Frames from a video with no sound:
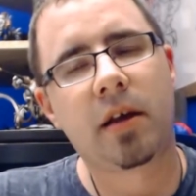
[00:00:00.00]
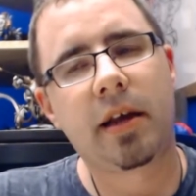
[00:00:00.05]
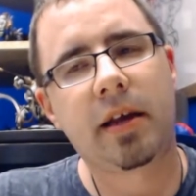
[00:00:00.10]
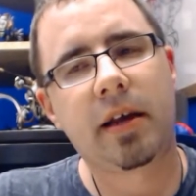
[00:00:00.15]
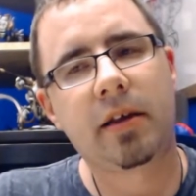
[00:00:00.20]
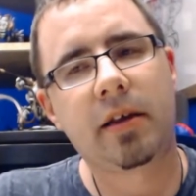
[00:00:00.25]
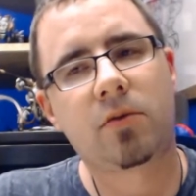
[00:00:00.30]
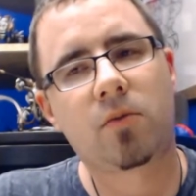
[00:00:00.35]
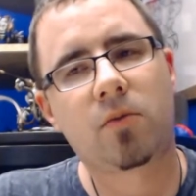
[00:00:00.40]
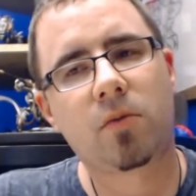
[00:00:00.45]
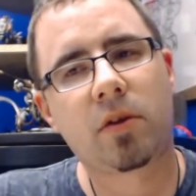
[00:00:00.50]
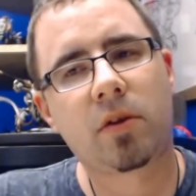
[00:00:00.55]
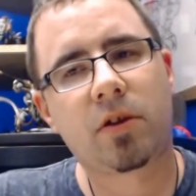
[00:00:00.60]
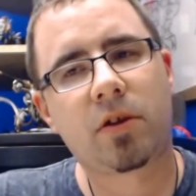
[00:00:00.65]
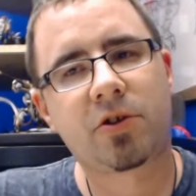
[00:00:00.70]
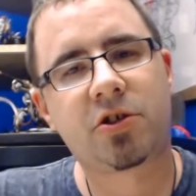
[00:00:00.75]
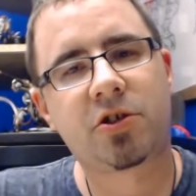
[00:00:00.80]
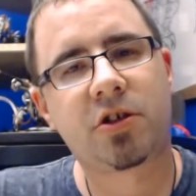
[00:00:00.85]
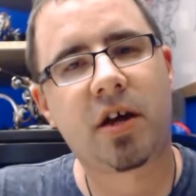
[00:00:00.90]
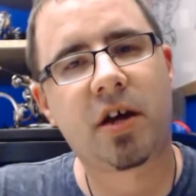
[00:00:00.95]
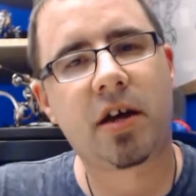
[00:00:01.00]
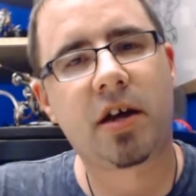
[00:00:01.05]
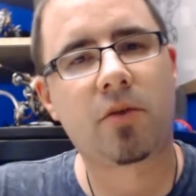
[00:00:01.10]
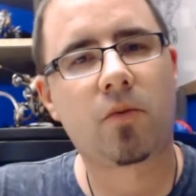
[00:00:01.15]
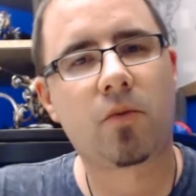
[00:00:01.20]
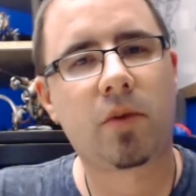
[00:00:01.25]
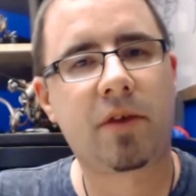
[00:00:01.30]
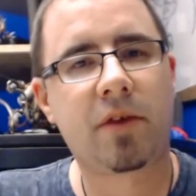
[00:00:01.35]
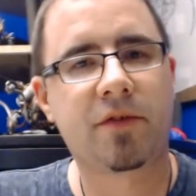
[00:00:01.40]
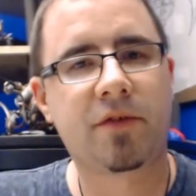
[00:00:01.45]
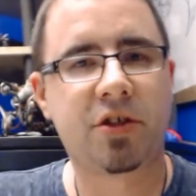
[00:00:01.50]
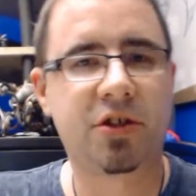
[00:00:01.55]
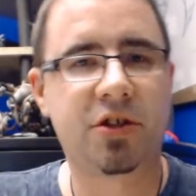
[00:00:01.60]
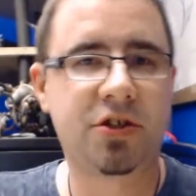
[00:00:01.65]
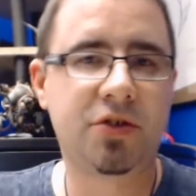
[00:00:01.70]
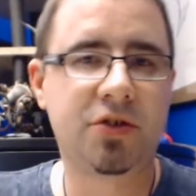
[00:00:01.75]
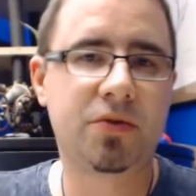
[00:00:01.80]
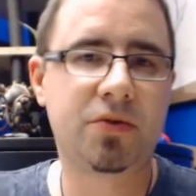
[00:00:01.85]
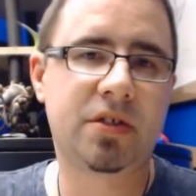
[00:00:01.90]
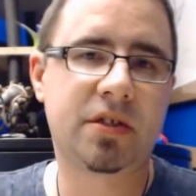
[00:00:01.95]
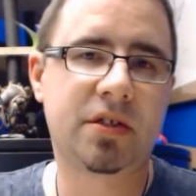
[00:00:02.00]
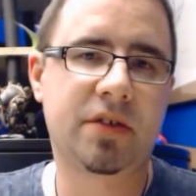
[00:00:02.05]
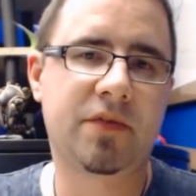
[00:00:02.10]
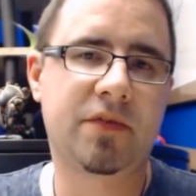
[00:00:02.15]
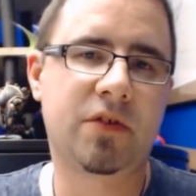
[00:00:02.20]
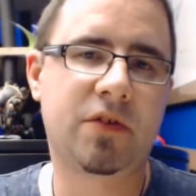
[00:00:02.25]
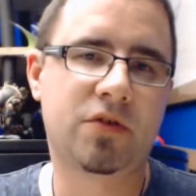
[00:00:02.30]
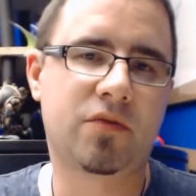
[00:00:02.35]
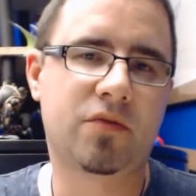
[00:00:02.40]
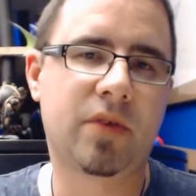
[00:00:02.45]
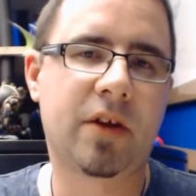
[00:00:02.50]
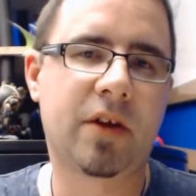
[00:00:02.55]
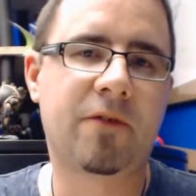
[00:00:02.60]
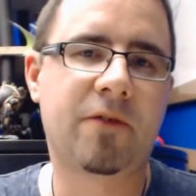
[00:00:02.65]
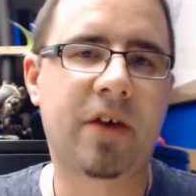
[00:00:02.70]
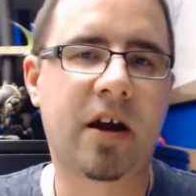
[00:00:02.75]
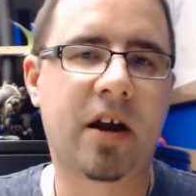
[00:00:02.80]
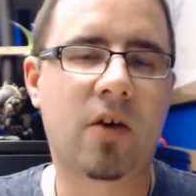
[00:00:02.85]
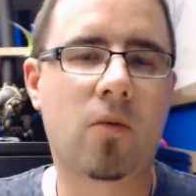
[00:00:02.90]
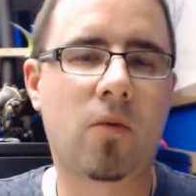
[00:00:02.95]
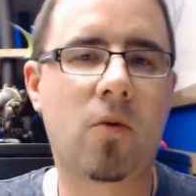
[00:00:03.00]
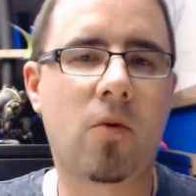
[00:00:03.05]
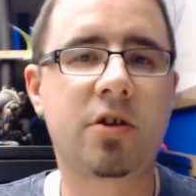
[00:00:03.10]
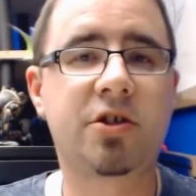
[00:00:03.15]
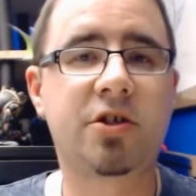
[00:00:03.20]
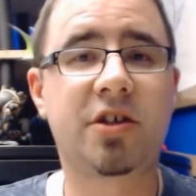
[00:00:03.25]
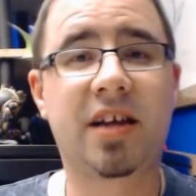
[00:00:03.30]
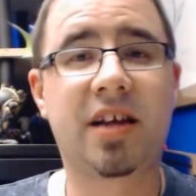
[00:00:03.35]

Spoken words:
And with her shot, whenever she shoots, even though it's a rate of fire 1,